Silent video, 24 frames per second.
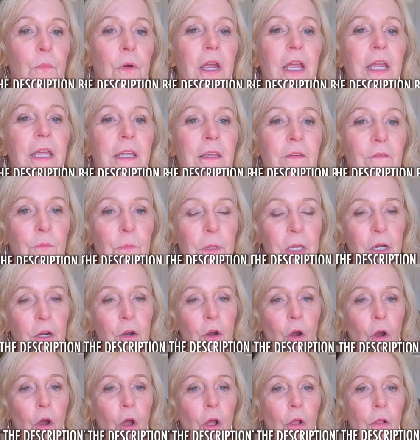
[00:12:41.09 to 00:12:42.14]
way, give me a
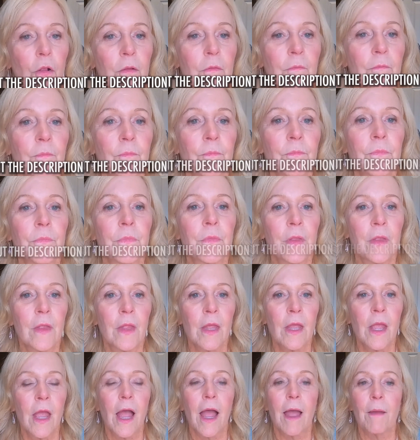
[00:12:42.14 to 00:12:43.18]
call.
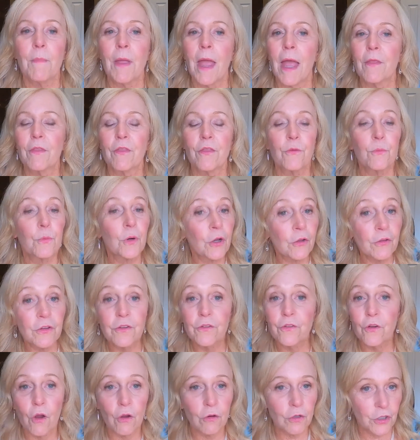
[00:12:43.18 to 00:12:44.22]
I'm thrilled to
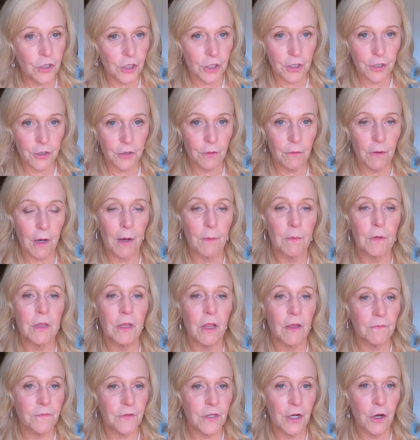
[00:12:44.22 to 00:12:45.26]
talk to you. I would
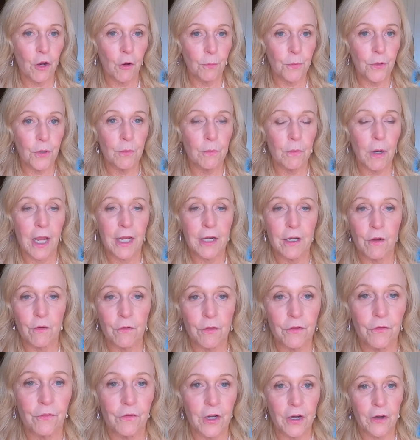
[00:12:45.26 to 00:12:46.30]
love to help you. I know
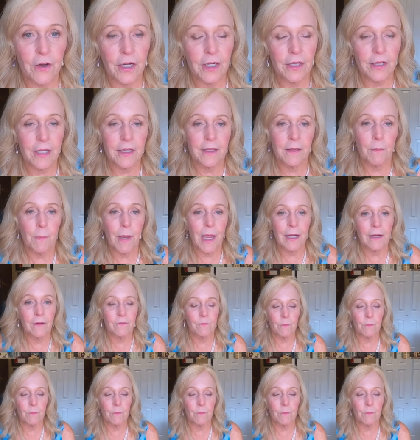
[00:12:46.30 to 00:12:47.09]
this area like the back